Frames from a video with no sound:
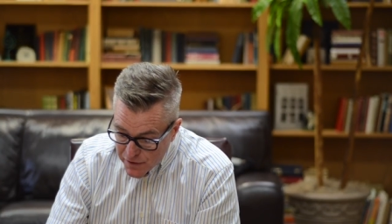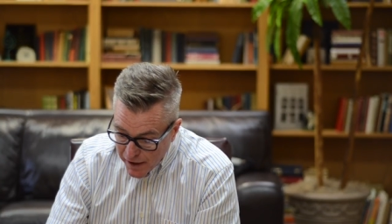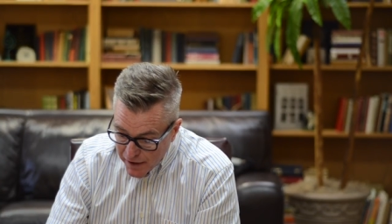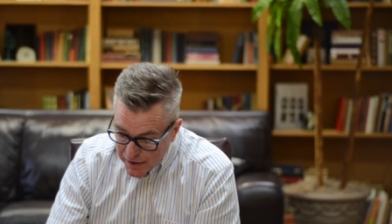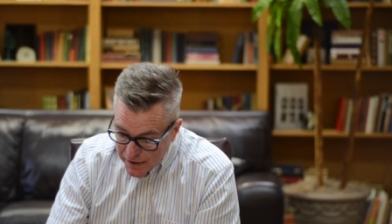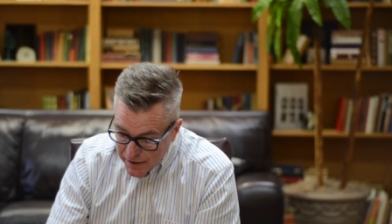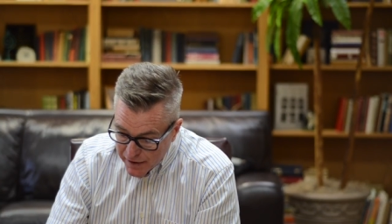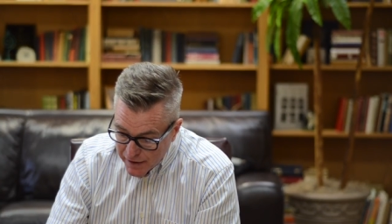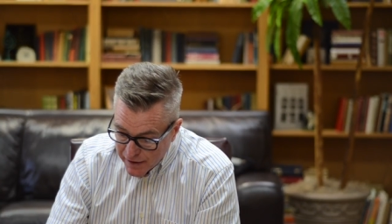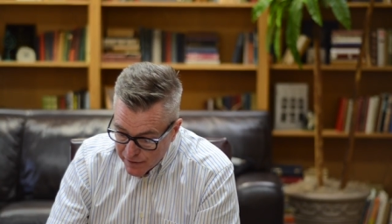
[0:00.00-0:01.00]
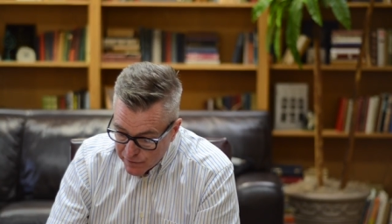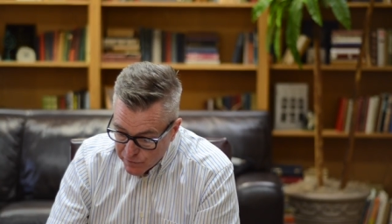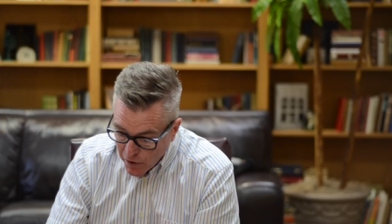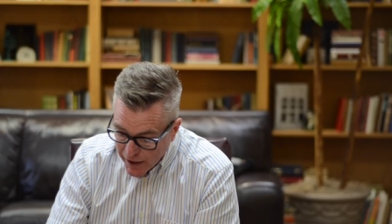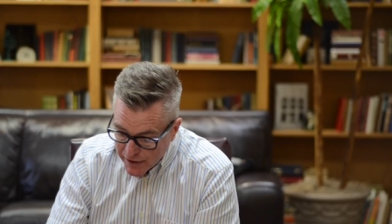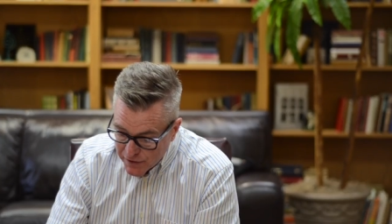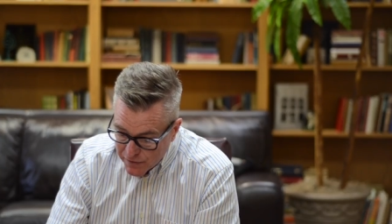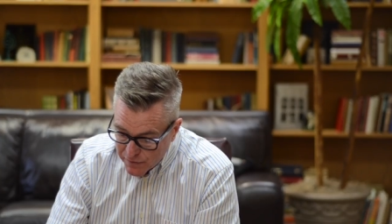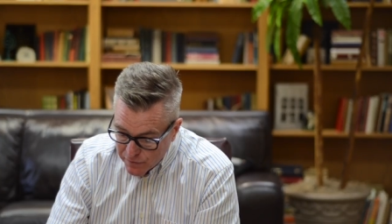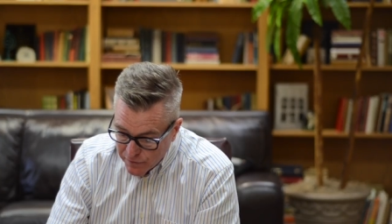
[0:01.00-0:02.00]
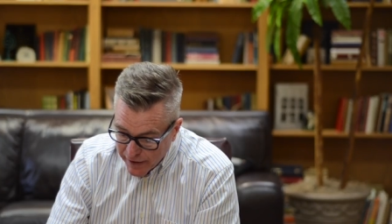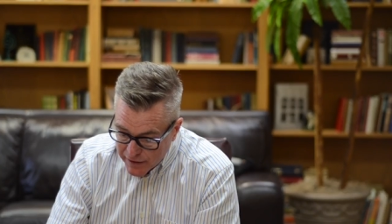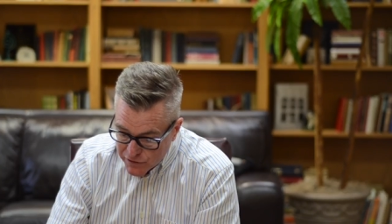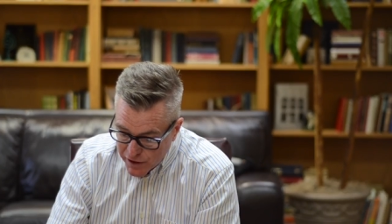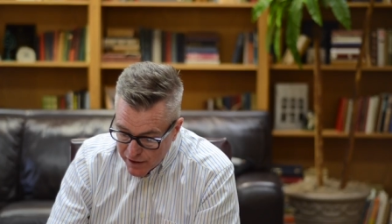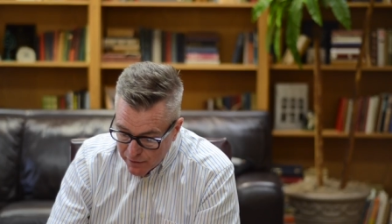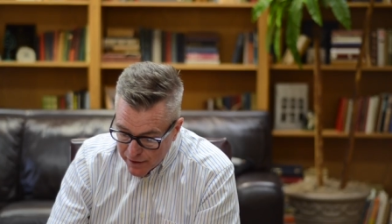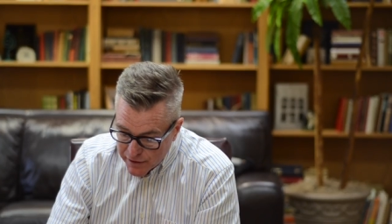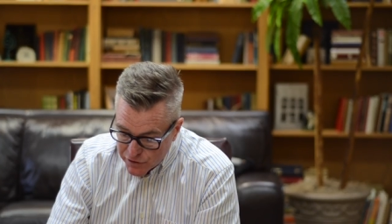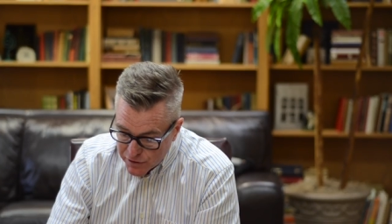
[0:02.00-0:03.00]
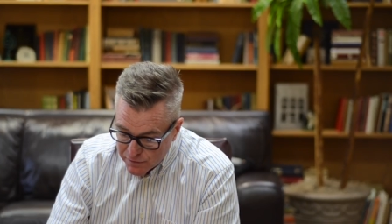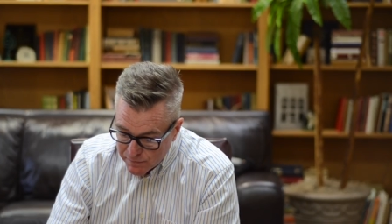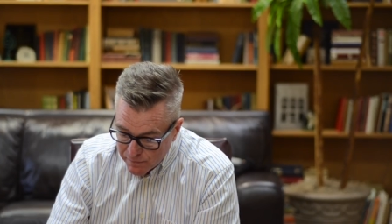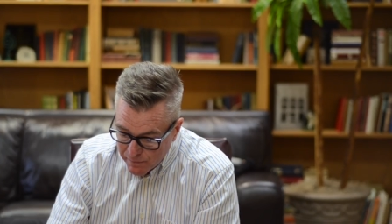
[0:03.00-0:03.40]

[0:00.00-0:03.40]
Uh, he's talking to the second generation.